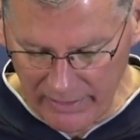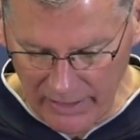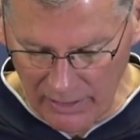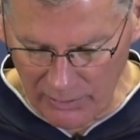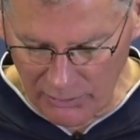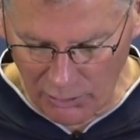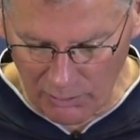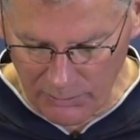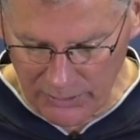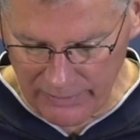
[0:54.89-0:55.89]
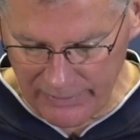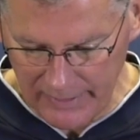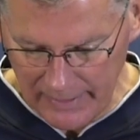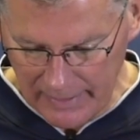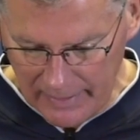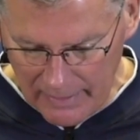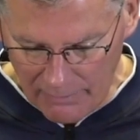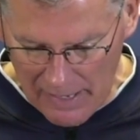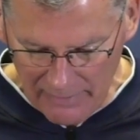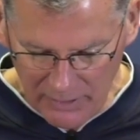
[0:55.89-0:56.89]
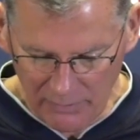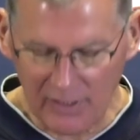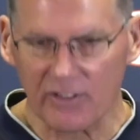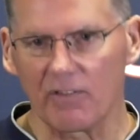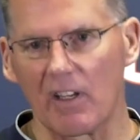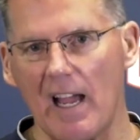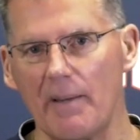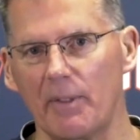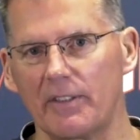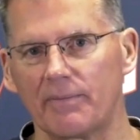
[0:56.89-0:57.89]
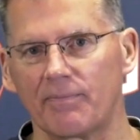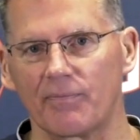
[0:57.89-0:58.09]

in terms of 5 defensive linemen,